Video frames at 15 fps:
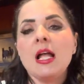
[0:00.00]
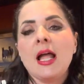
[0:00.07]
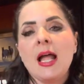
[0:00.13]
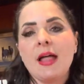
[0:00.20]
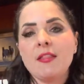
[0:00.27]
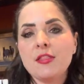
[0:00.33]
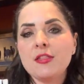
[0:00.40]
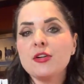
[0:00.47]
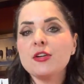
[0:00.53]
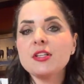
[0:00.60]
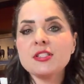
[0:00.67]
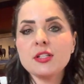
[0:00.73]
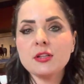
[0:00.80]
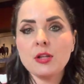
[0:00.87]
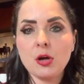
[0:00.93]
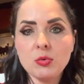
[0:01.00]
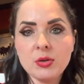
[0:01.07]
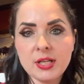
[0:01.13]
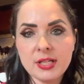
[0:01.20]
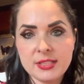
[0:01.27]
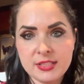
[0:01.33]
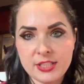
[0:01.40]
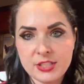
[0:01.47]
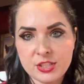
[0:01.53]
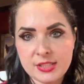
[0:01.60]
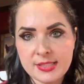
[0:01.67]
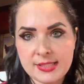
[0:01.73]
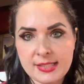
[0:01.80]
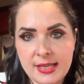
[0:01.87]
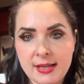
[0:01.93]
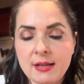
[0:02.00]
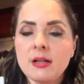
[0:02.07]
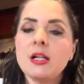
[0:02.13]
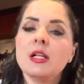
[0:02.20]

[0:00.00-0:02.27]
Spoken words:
And the third is the loan contingency.